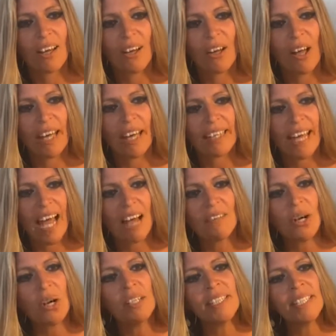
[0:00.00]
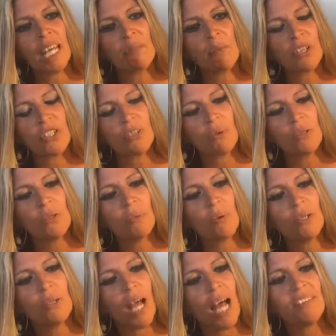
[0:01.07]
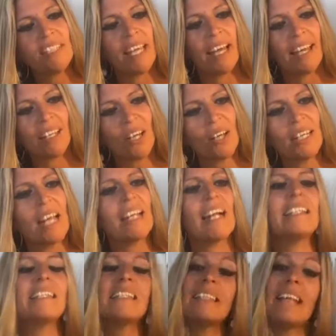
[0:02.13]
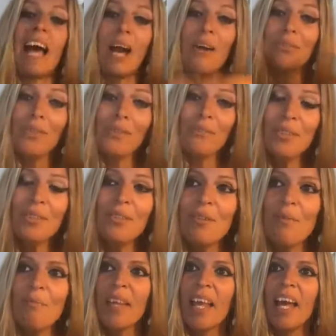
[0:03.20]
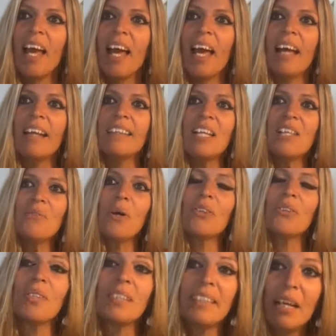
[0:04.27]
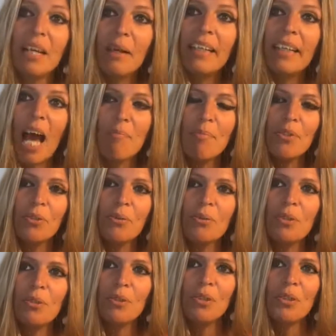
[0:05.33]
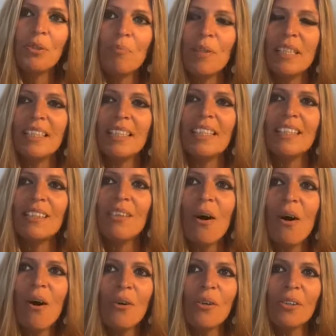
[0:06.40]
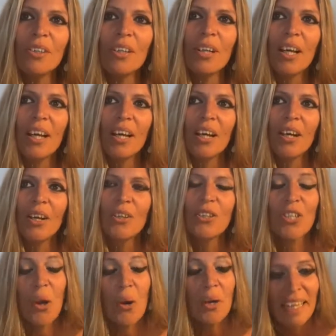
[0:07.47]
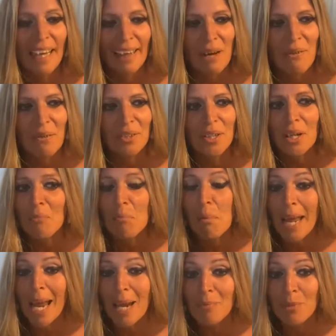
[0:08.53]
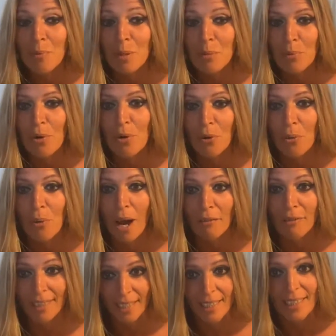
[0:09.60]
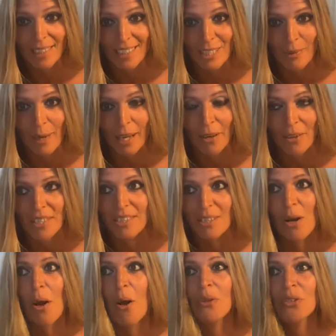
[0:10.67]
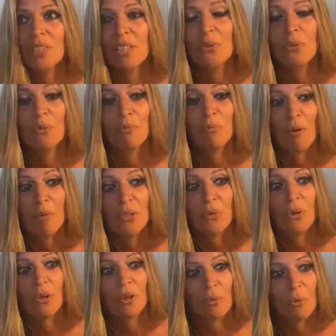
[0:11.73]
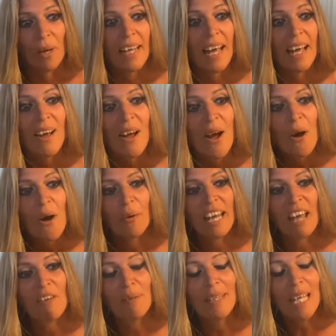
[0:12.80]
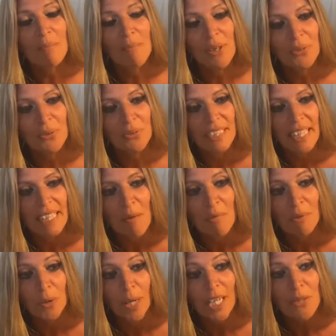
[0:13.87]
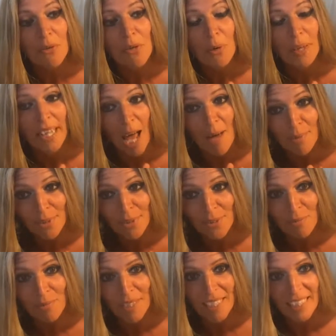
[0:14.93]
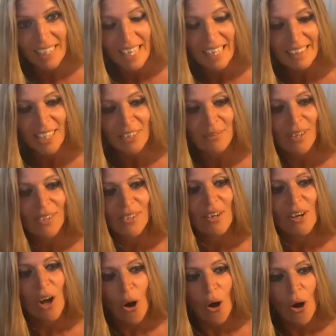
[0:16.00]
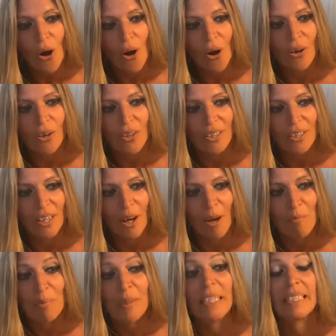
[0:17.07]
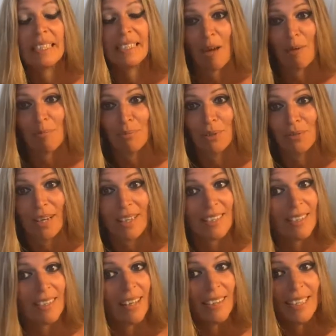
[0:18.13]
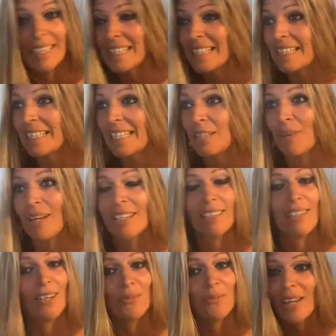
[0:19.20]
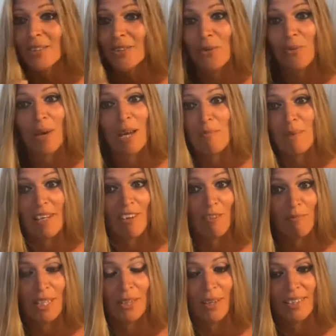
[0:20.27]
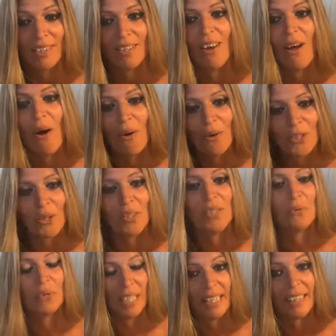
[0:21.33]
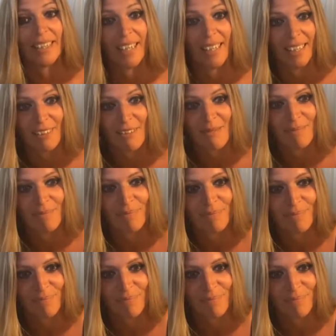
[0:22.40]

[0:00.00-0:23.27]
and I have all the emotions. When you have the anger, at least it's out of you, and then you understand why it happened to you. But it's a long journey, and I would not blame the people who are thinking this way, because it's a long journey for me to when I've been able to say I'm grateful for what happened to me. That was a big step. It was not easy. It was not right away. Believe me, it was a long journey to get there.